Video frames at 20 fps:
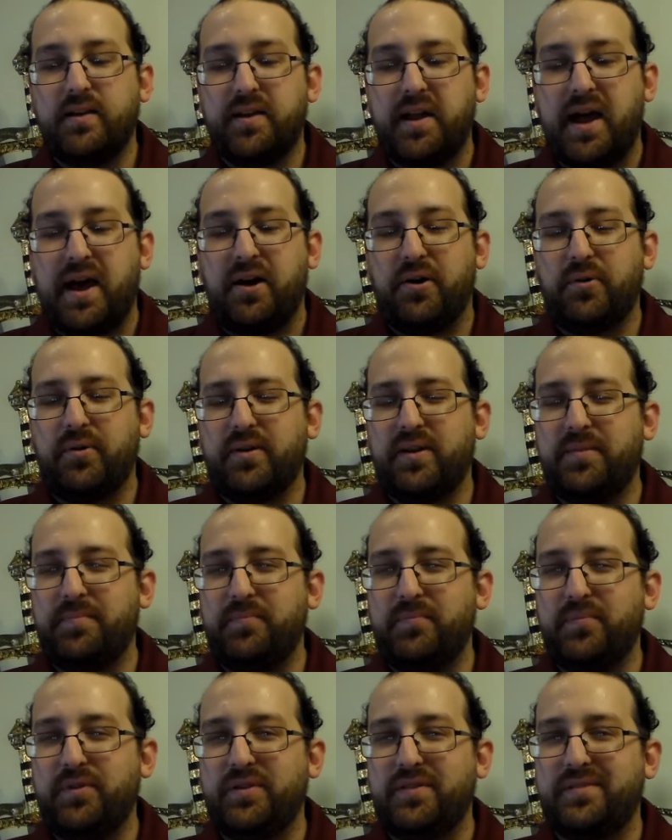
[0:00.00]
Now,
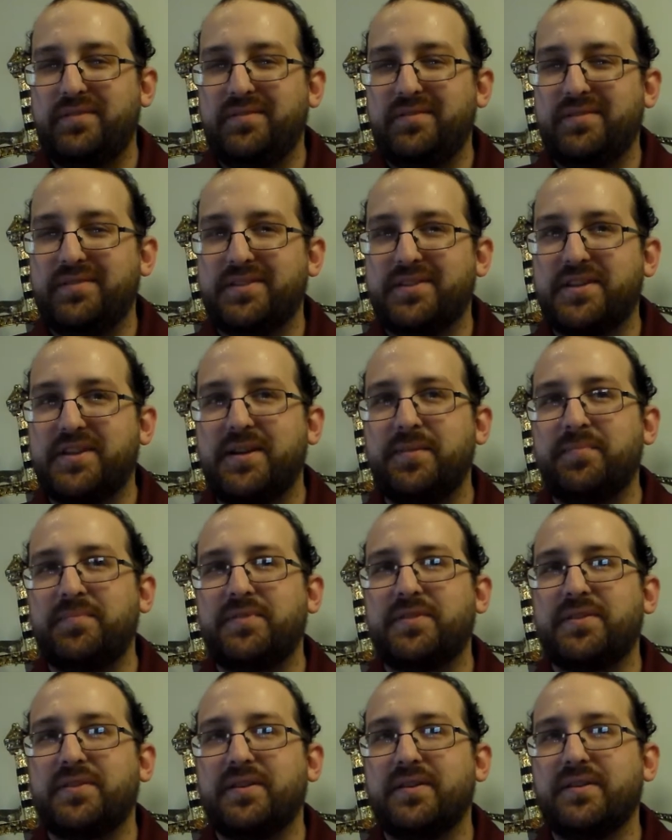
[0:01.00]

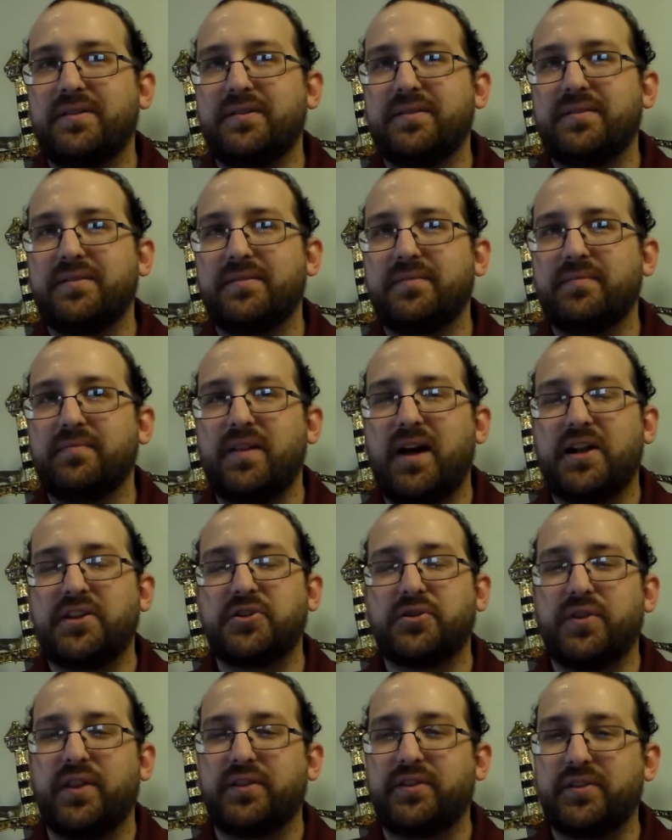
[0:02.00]
seems
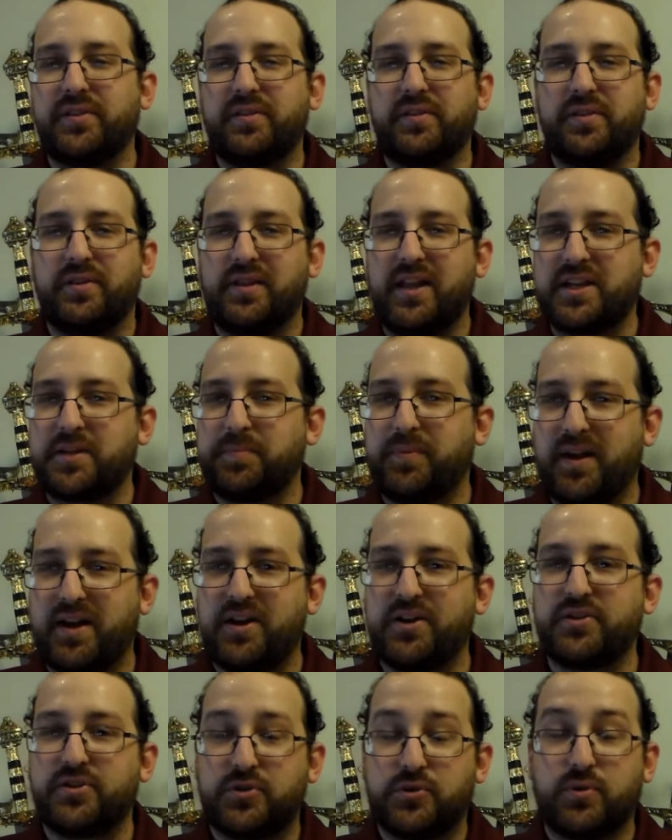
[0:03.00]
logical that the less
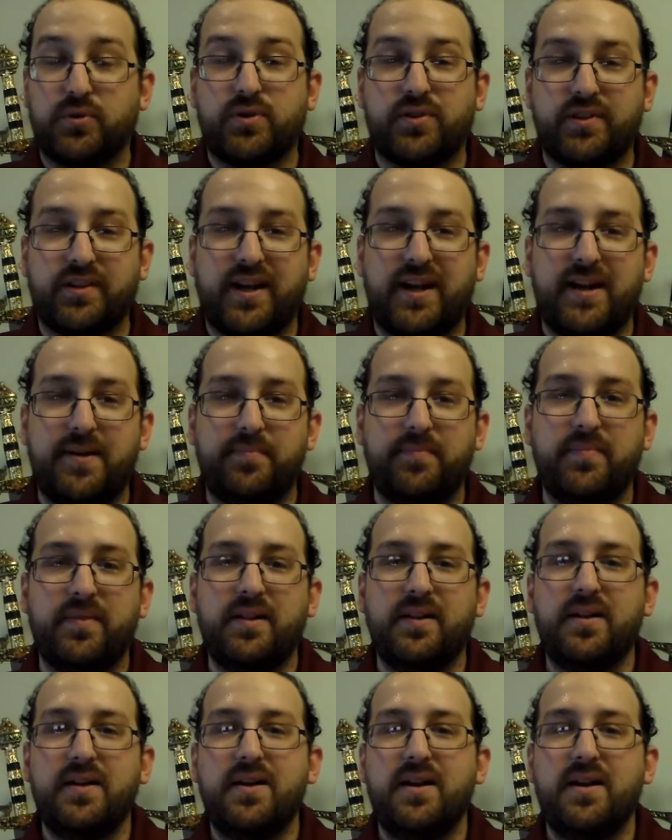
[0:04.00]
players, the shorter the game.